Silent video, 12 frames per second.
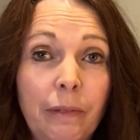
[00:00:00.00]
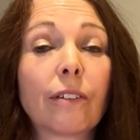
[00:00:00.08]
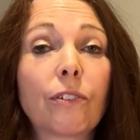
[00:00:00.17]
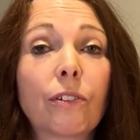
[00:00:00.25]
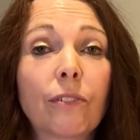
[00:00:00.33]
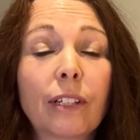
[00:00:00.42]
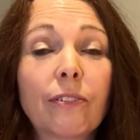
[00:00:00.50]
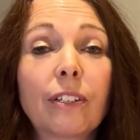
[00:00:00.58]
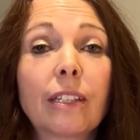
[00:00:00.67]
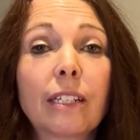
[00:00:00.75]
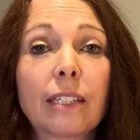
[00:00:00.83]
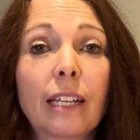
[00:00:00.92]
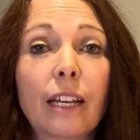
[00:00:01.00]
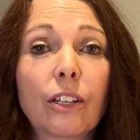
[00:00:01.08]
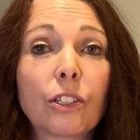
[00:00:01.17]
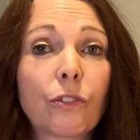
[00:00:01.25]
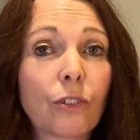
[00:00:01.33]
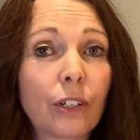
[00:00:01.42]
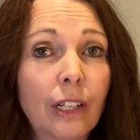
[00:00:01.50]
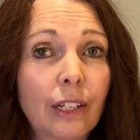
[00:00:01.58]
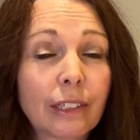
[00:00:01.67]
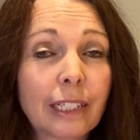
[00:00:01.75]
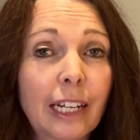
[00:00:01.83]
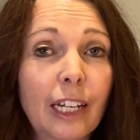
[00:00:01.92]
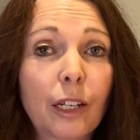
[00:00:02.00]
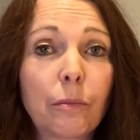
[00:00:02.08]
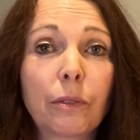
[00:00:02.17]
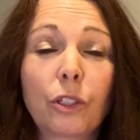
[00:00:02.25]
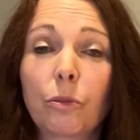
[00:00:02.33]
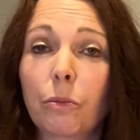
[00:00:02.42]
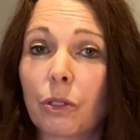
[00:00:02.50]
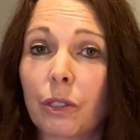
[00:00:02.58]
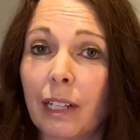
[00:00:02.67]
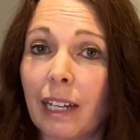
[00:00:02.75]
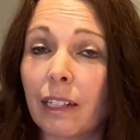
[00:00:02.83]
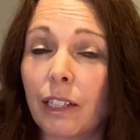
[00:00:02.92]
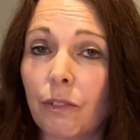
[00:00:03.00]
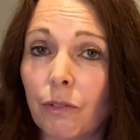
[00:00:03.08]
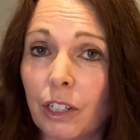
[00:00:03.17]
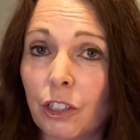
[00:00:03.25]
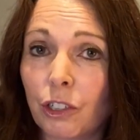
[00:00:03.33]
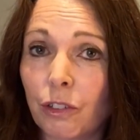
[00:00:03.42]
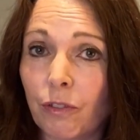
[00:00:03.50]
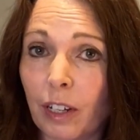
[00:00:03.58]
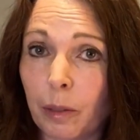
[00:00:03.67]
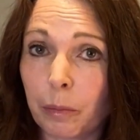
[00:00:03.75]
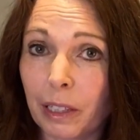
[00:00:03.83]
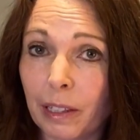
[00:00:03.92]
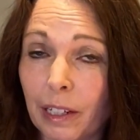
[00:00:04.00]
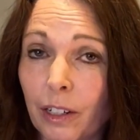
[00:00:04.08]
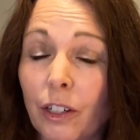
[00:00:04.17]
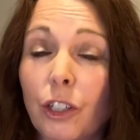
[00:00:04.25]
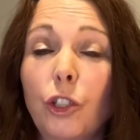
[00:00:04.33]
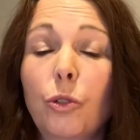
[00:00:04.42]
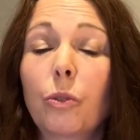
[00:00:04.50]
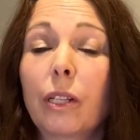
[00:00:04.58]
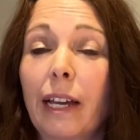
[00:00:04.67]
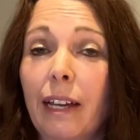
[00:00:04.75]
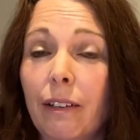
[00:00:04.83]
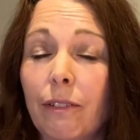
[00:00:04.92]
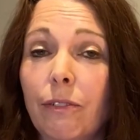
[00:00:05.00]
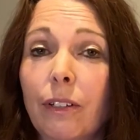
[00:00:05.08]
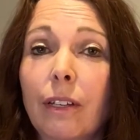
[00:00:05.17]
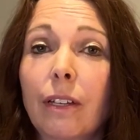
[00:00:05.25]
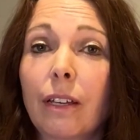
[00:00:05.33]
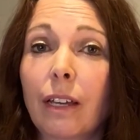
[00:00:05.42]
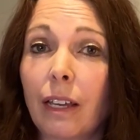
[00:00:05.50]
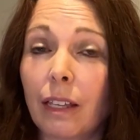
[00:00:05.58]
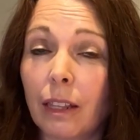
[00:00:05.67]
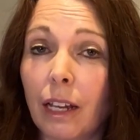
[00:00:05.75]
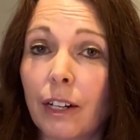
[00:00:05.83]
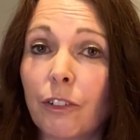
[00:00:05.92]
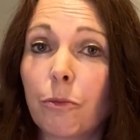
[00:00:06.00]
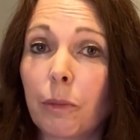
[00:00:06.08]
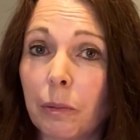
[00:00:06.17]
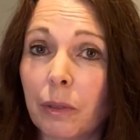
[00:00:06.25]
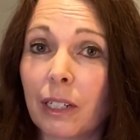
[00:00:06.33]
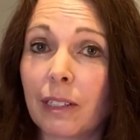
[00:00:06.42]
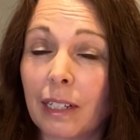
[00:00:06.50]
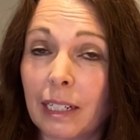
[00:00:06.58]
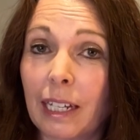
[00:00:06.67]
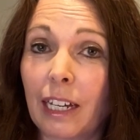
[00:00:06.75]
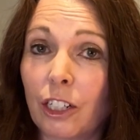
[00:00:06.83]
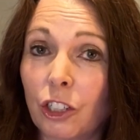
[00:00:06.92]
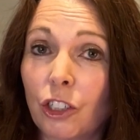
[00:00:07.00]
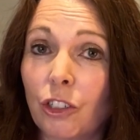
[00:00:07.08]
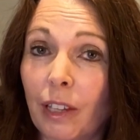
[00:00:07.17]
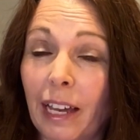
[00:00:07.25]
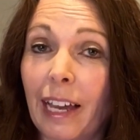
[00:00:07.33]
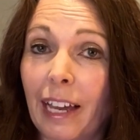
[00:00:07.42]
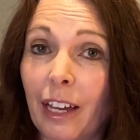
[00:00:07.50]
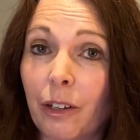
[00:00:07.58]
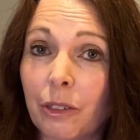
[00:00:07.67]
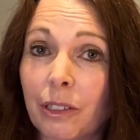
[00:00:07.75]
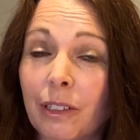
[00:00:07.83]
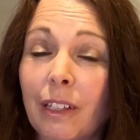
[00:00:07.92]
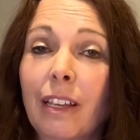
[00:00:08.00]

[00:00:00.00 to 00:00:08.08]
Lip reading: If you've lived in this house for a long time, you most likely have raised your family there, you will have a lot of memories attached to that house.